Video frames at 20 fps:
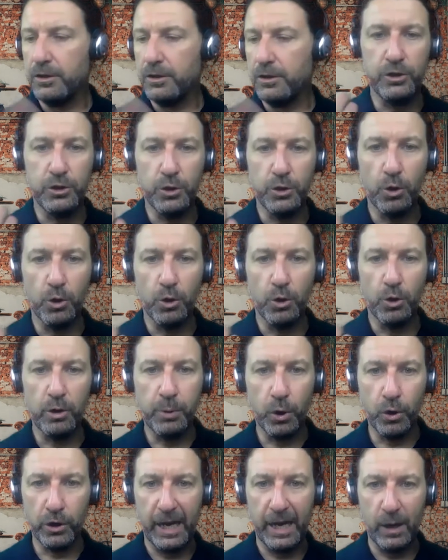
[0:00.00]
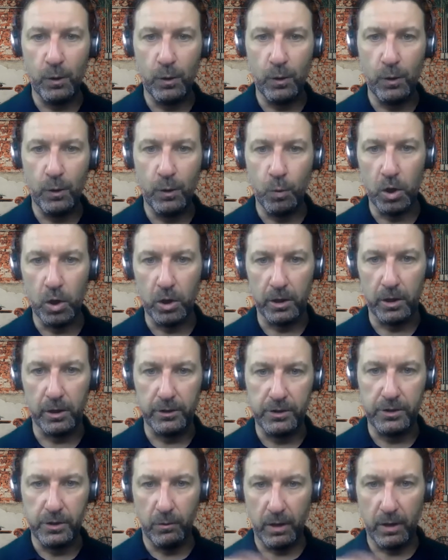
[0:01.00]
You're putting
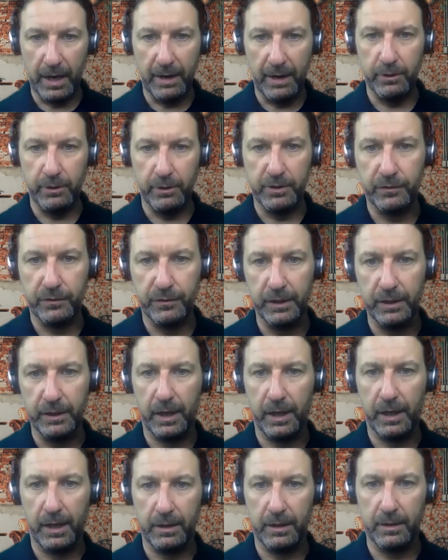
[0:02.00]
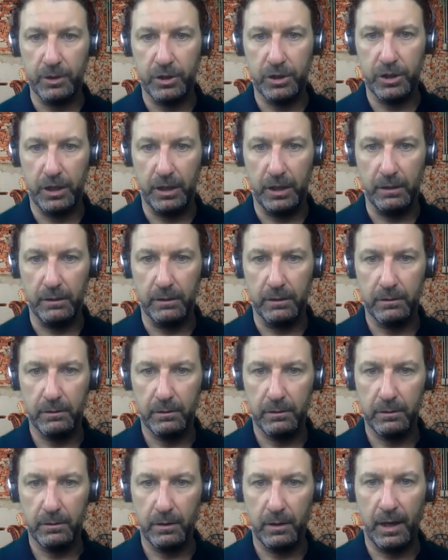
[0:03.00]
words to what I was feeling on the machine.
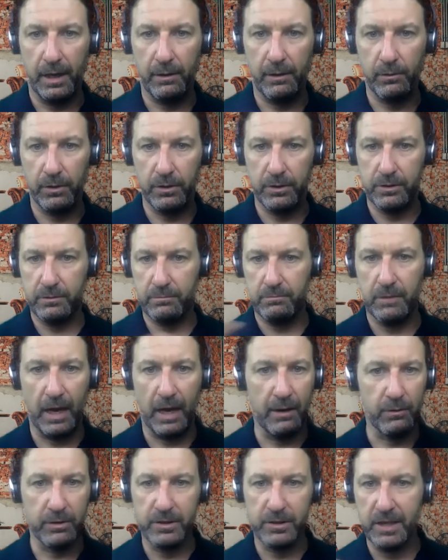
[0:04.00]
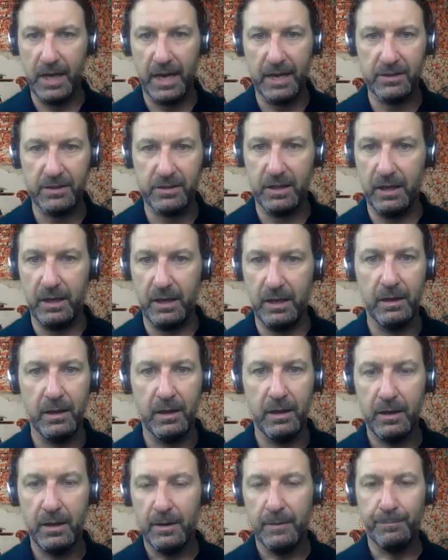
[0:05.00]
I was testing.
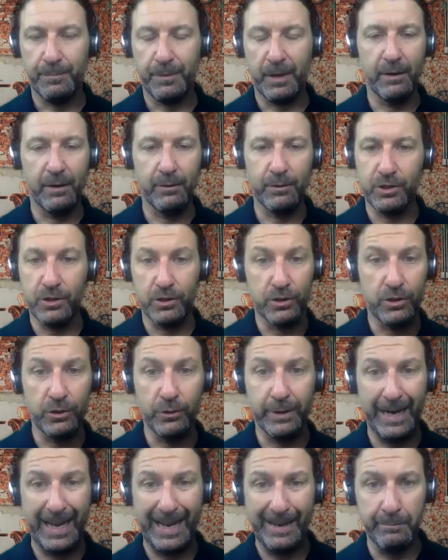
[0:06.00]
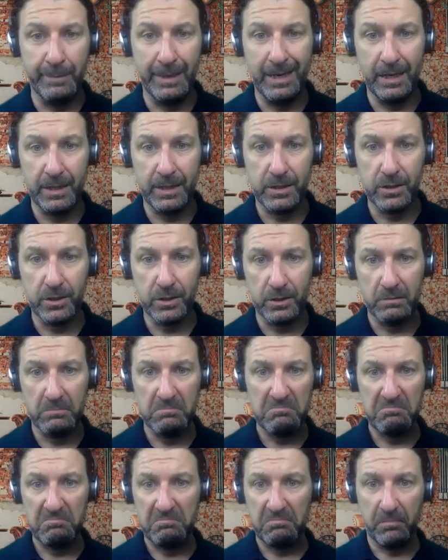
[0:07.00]
I was just doing 8 minutes
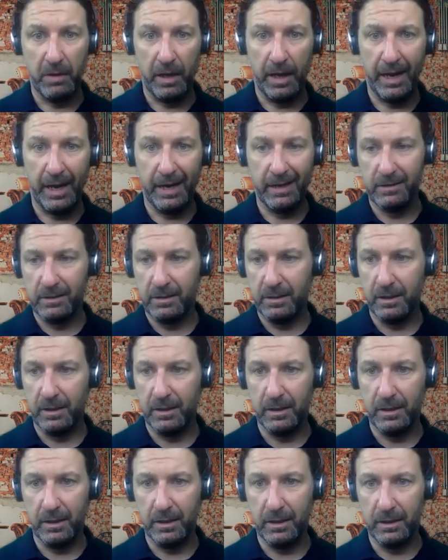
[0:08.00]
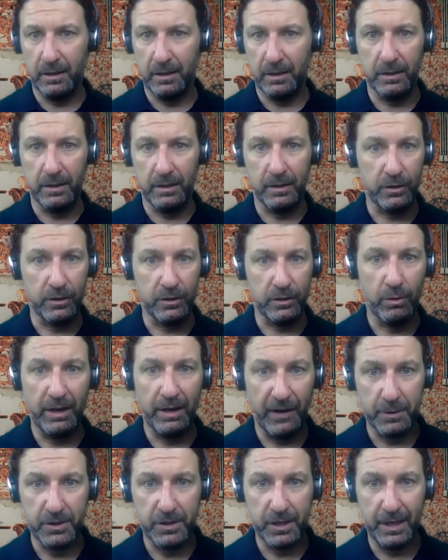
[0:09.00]
at
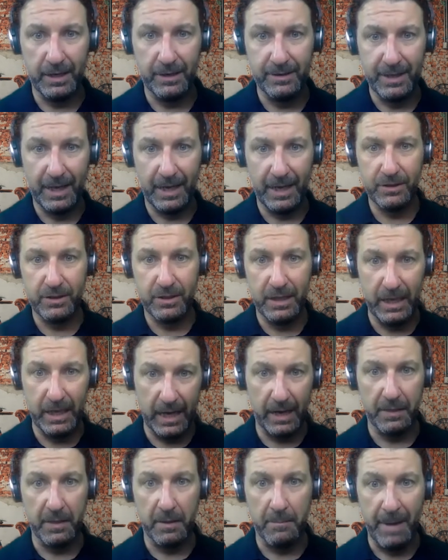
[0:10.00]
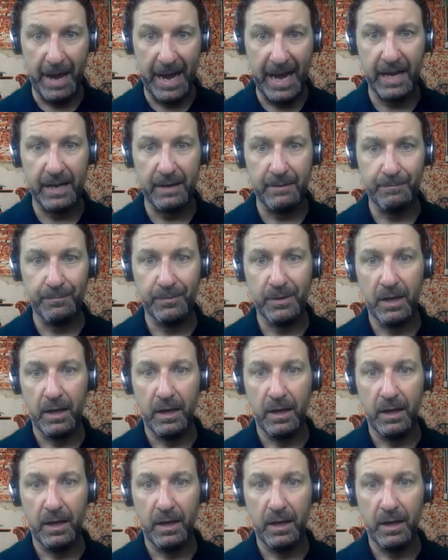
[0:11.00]
25% intensity on the mat.